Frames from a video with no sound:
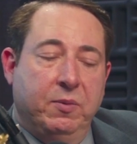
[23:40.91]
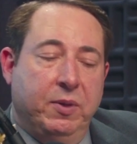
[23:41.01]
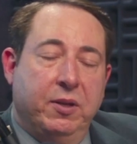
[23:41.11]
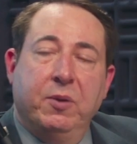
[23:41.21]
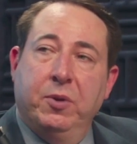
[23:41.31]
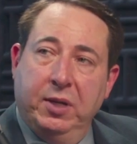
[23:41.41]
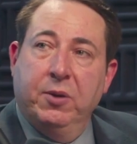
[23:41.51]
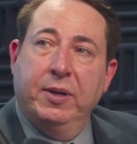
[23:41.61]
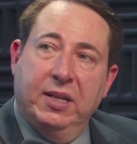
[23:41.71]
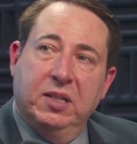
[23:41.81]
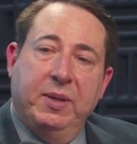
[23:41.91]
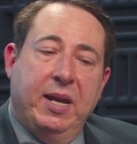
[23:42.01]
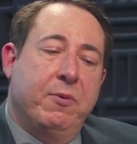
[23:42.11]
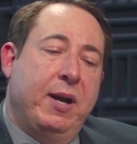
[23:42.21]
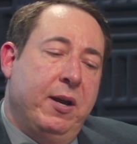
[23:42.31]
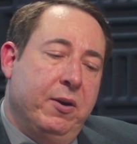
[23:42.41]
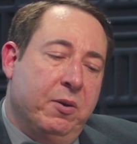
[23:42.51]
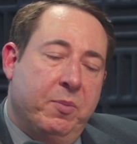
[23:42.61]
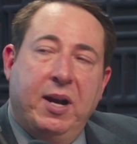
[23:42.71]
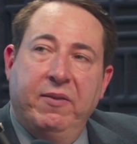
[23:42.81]
and whether they want to go an SBA route or
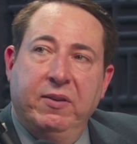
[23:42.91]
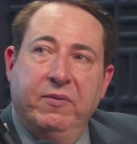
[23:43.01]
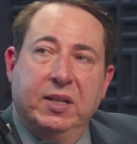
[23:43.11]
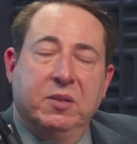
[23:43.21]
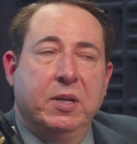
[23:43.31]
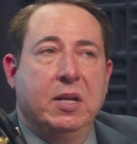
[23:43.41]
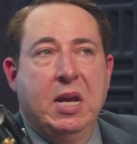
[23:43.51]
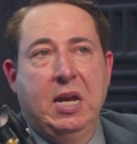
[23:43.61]
a private investment,